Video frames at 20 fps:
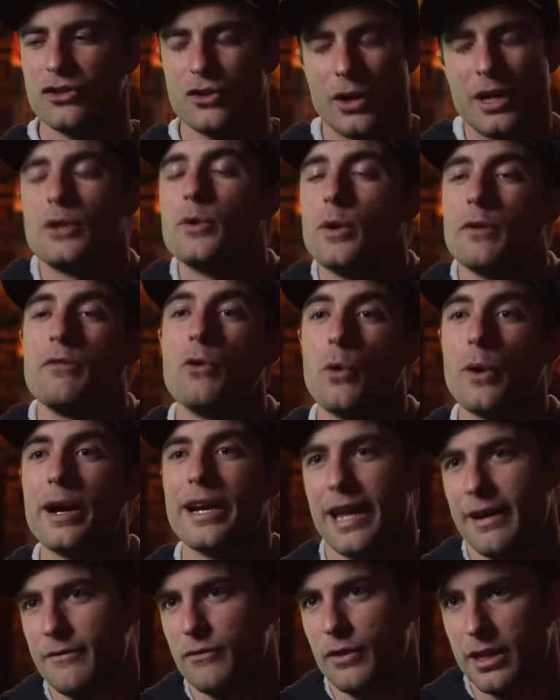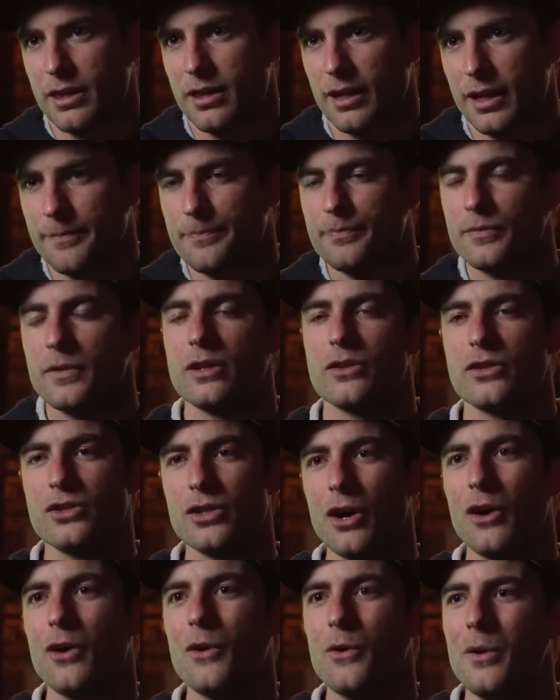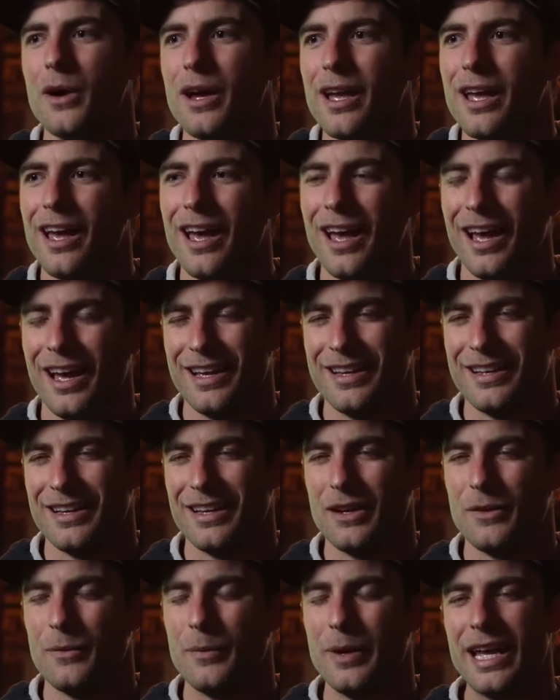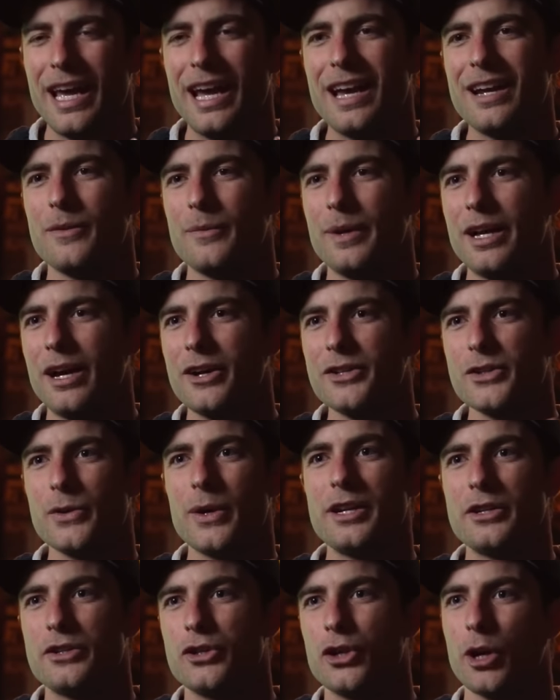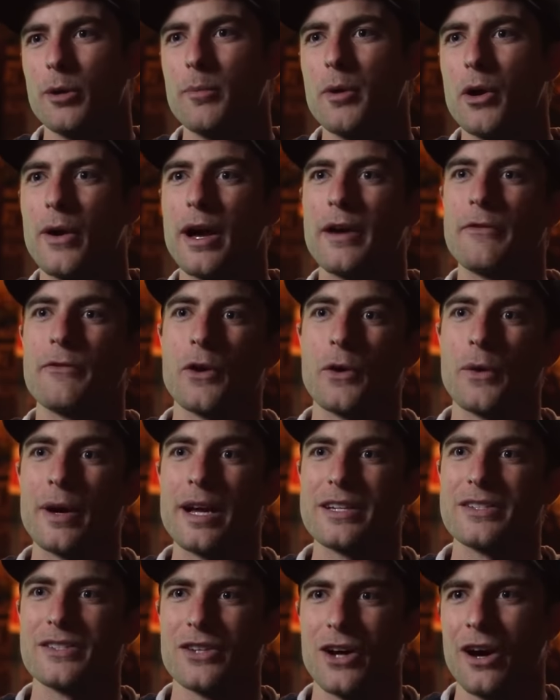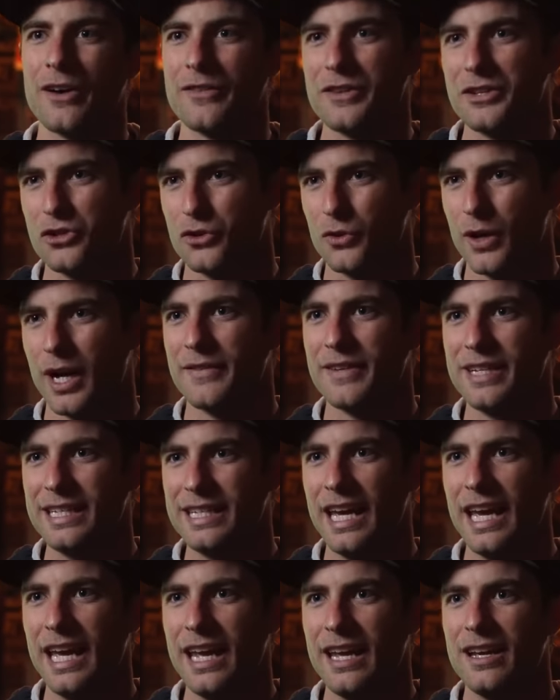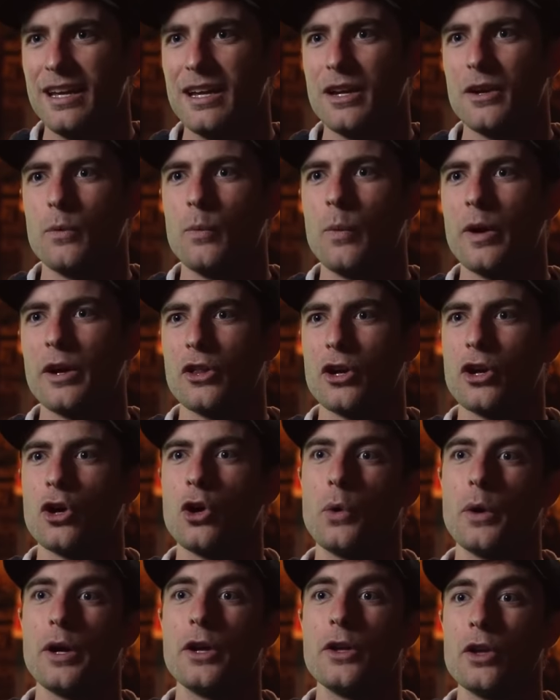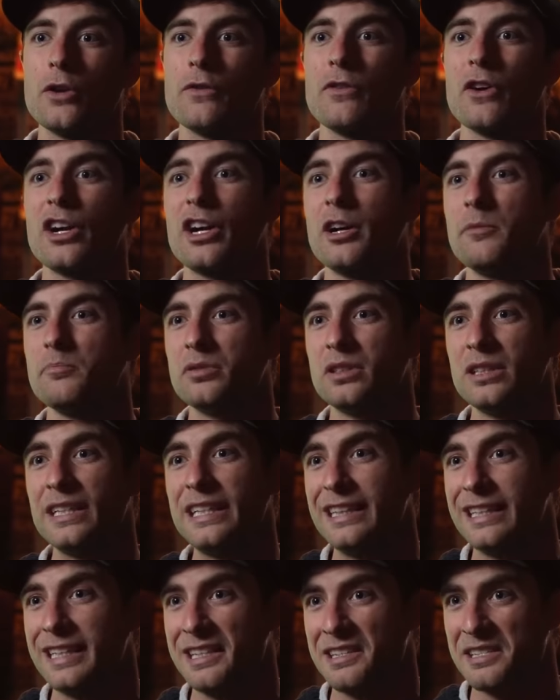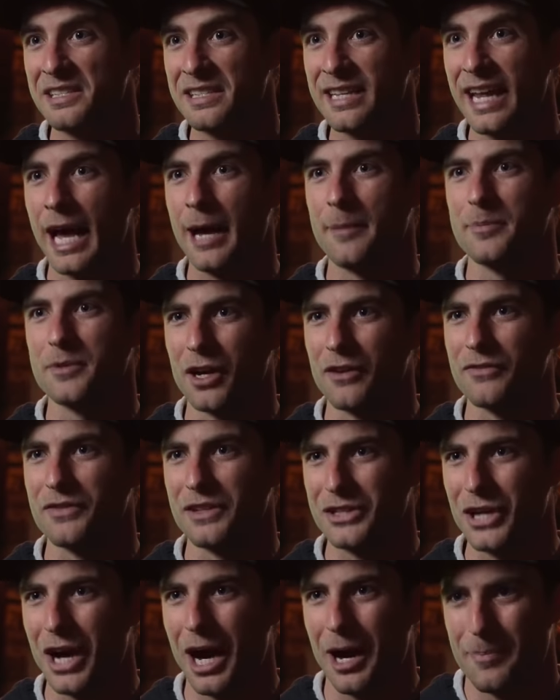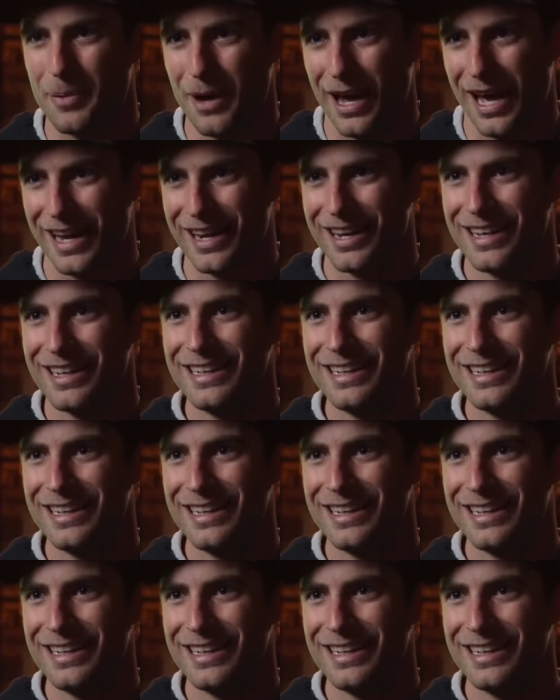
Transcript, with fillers: trying to avoid everything. So we also had a turbo FRS on this driving day where the coilover completely snapped off the top hat,